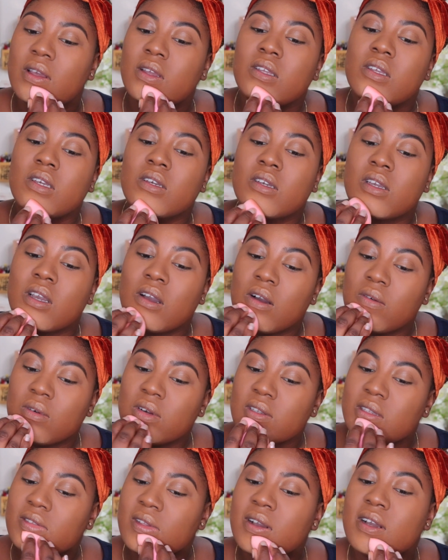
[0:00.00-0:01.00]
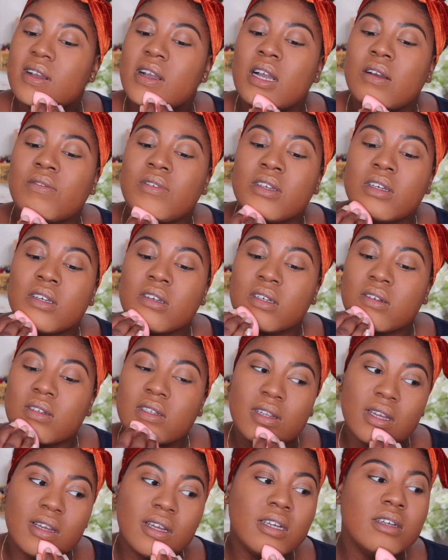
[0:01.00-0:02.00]
your girl was not having a good
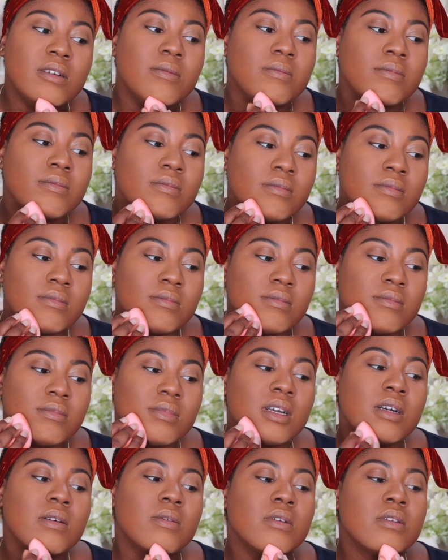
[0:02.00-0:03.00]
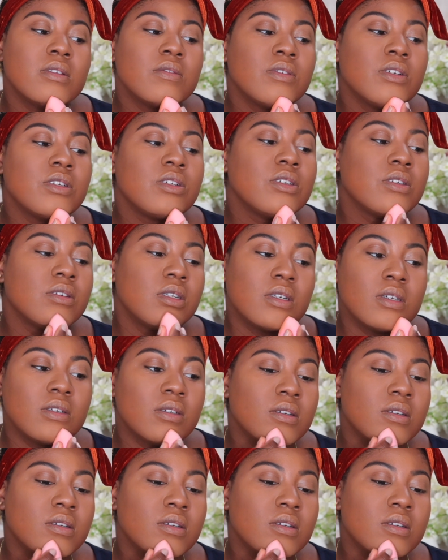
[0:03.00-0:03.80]
time. That was for sure.